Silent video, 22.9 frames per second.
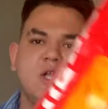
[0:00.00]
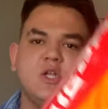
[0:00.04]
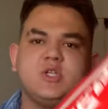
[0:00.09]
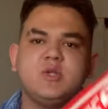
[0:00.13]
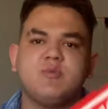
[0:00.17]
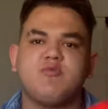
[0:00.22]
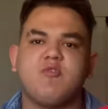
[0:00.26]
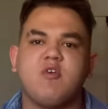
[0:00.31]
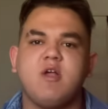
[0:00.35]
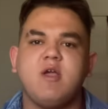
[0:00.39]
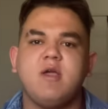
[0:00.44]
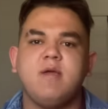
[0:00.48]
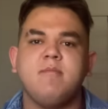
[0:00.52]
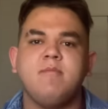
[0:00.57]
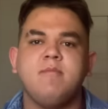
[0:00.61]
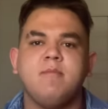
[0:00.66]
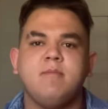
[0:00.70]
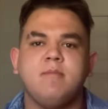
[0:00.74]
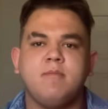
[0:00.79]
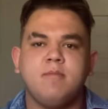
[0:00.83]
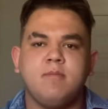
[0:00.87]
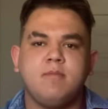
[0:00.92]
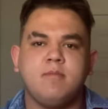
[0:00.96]
To prime,
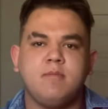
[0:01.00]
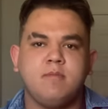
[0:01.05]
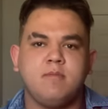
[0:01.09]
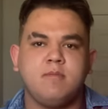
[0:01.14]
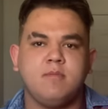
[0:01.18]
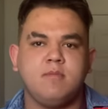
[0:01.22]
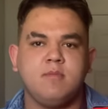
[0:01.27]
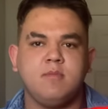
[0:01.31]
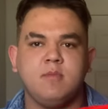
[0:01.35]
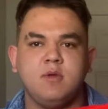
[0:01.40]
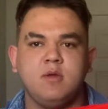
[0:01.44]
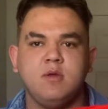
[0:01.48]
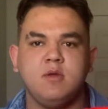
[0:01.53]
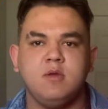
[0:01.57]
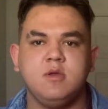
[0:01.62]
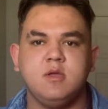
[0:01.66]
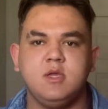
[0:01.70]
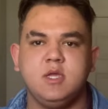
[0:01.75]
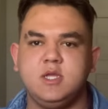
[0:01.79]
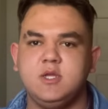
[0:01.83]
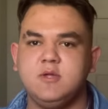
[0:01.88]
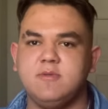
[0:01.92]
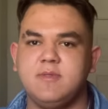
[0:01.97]

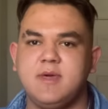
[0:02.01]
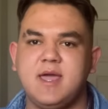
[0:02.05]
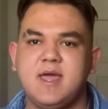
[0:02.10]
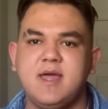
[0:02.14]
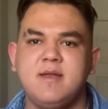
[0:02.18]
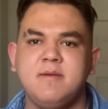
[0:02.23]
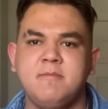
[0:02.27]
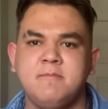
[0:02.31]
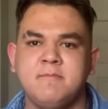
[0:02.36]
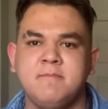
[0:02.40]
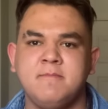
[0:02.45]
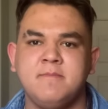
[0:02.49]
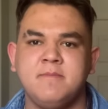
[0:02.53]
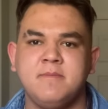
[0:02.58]
you do that.